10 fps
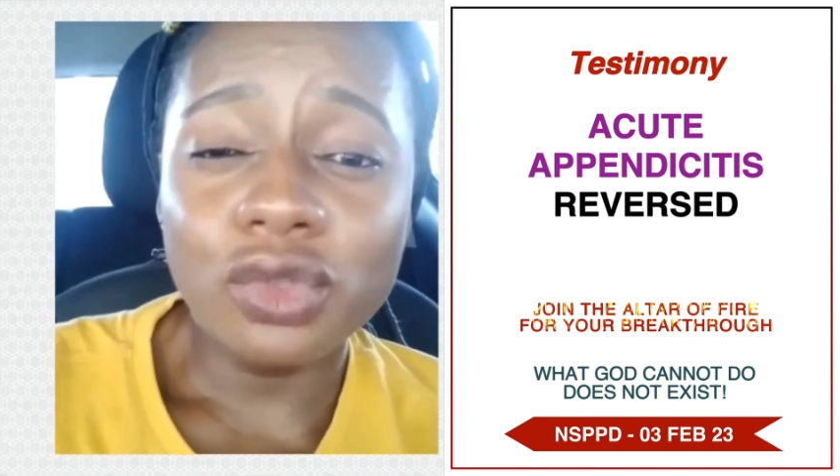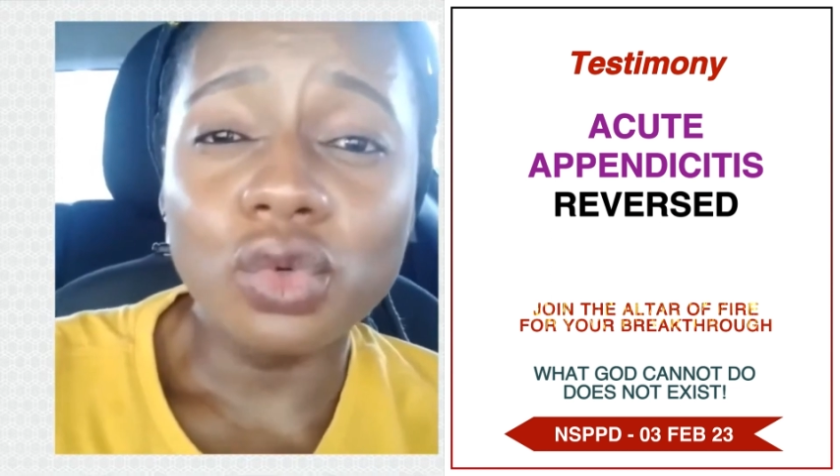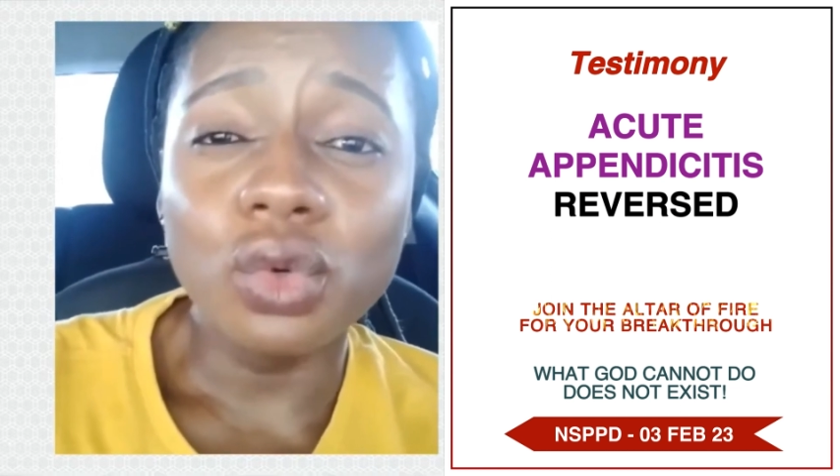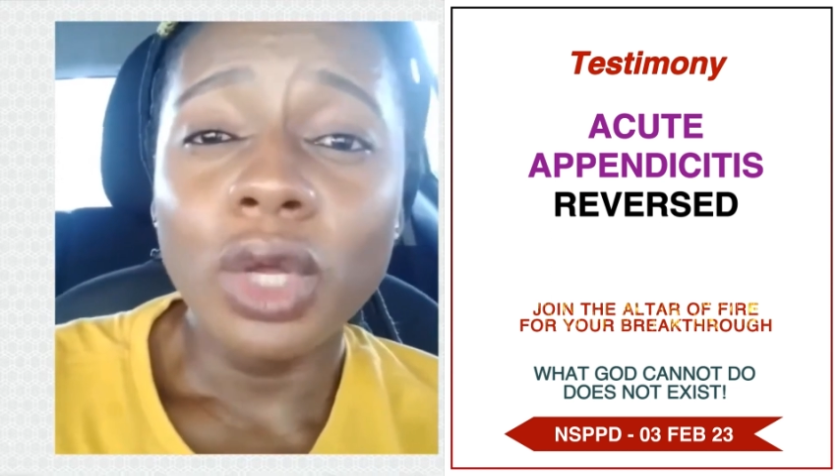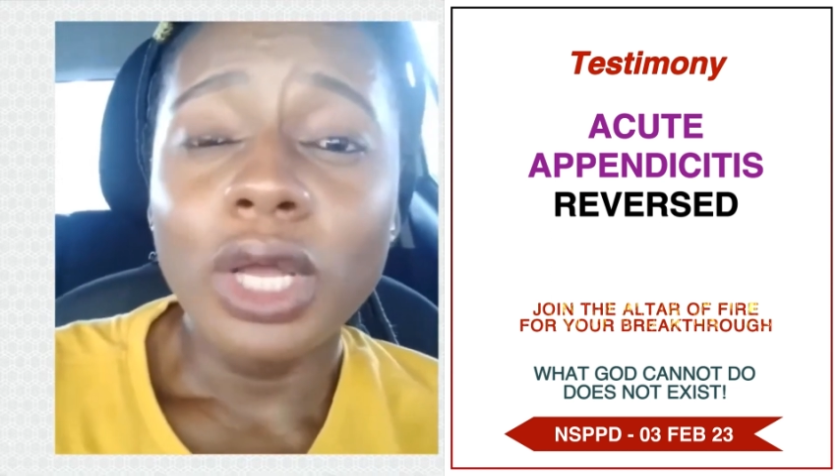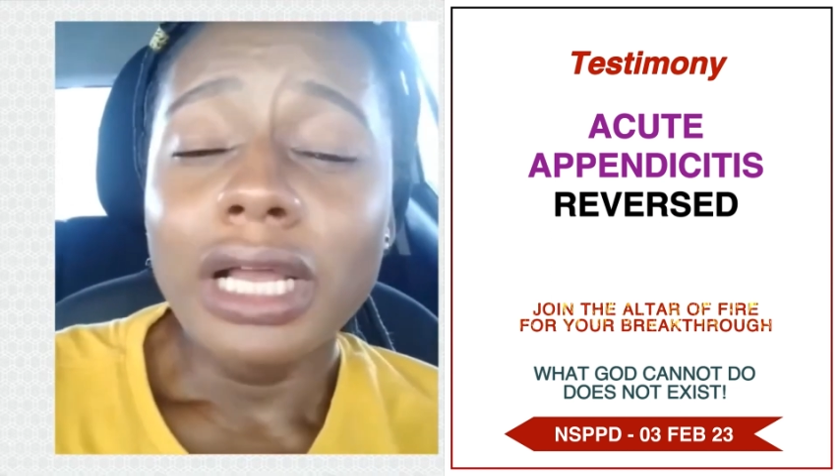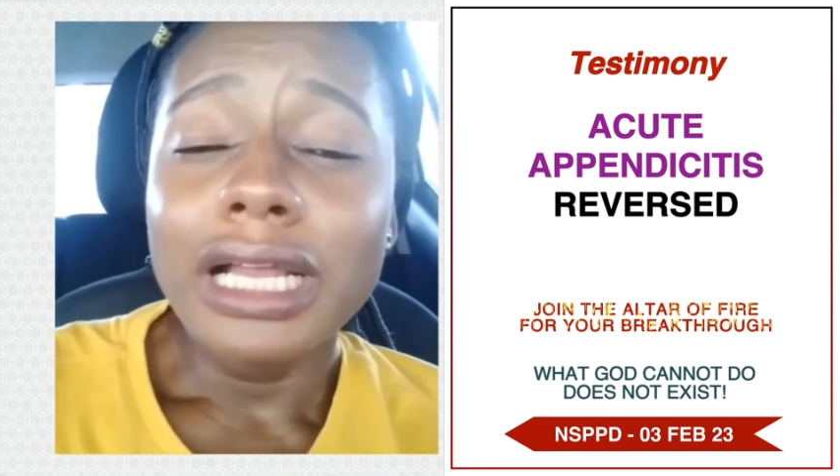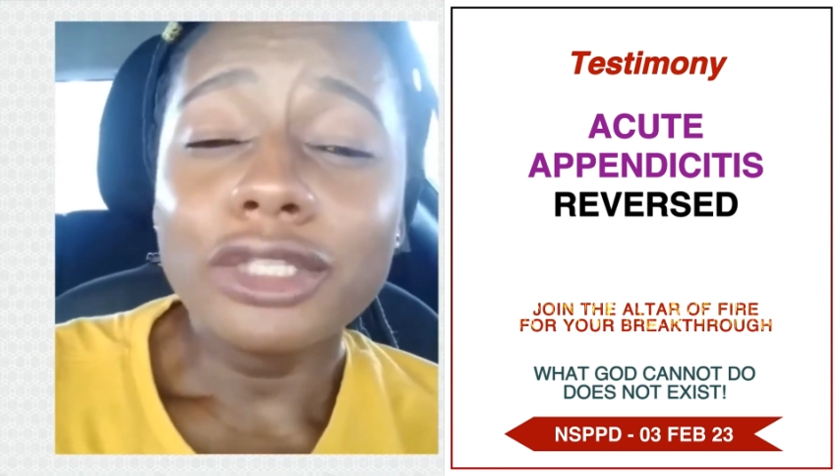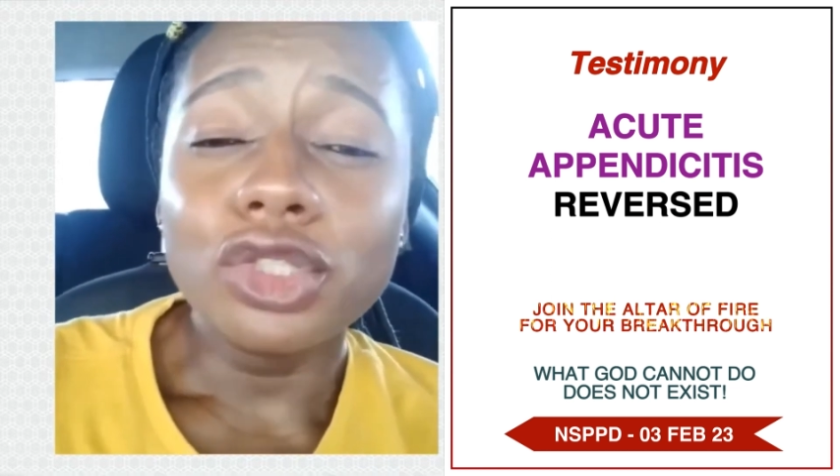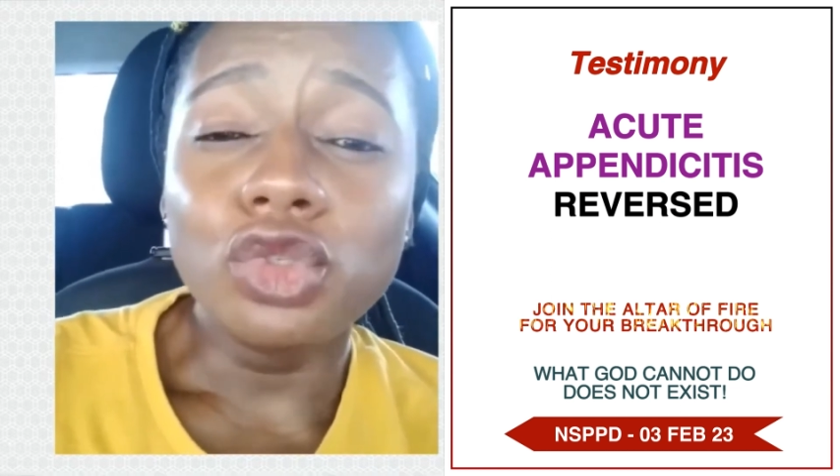to
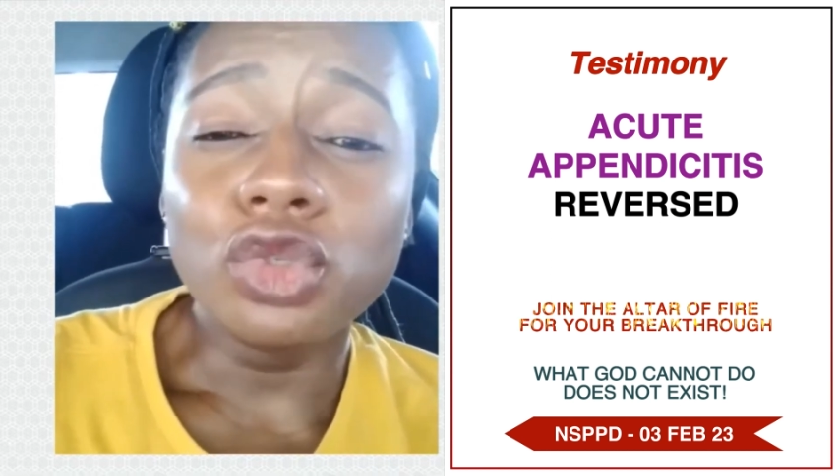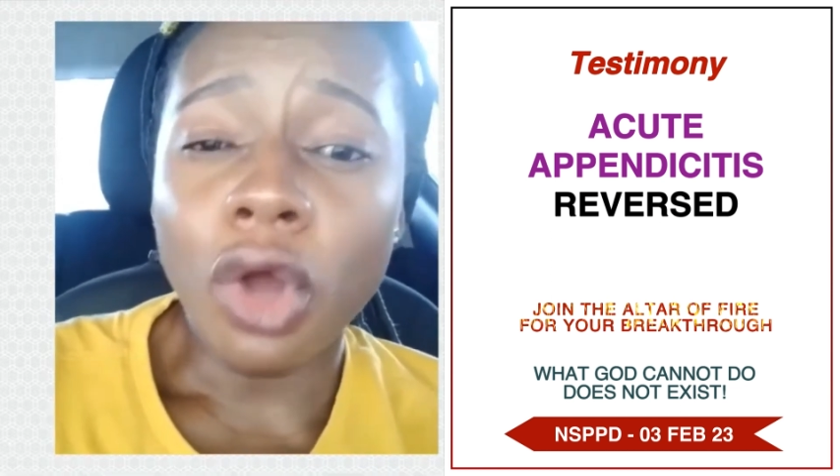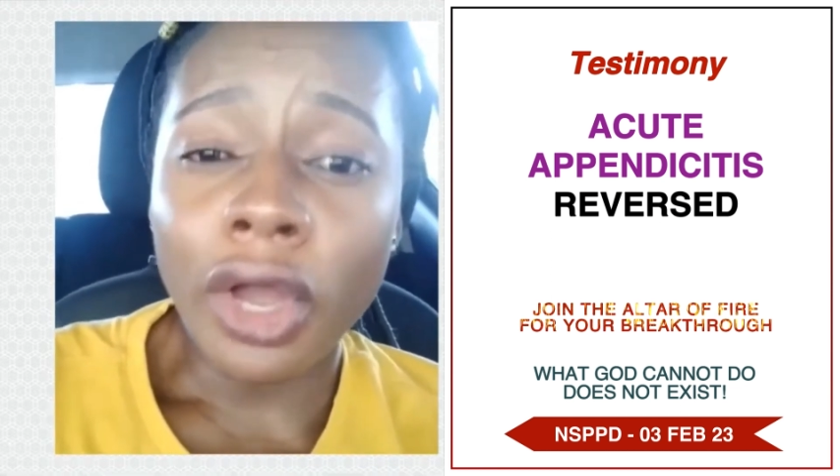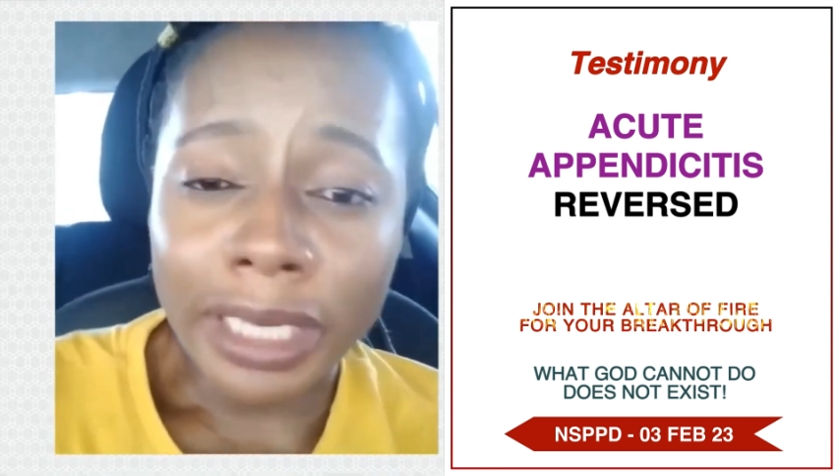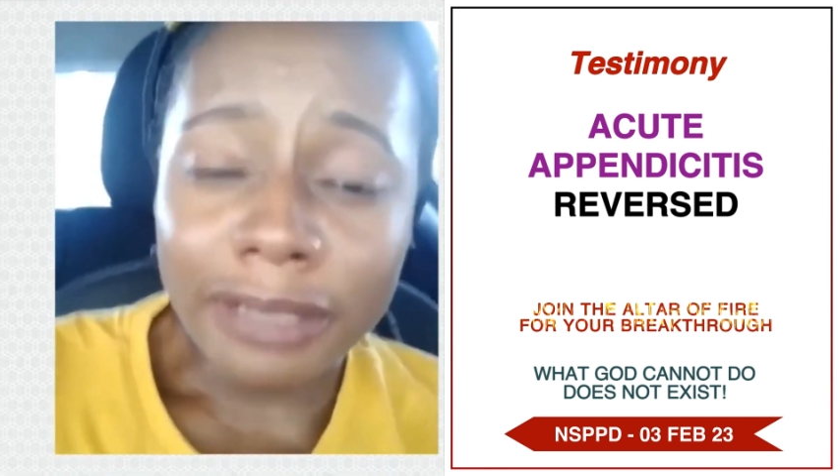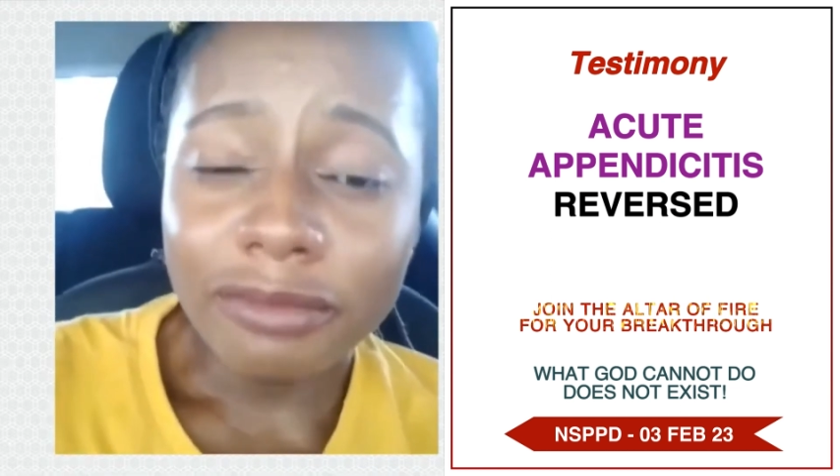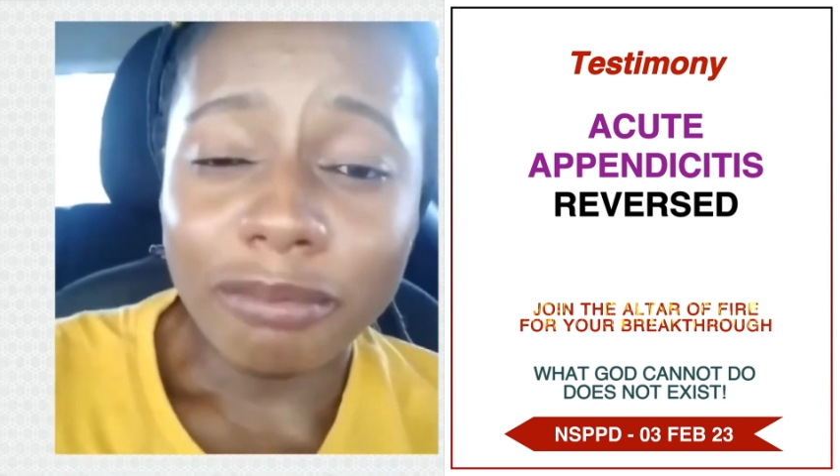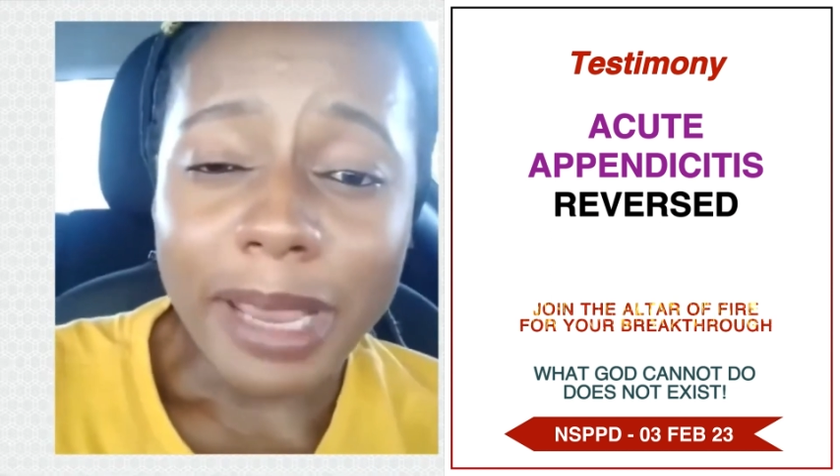join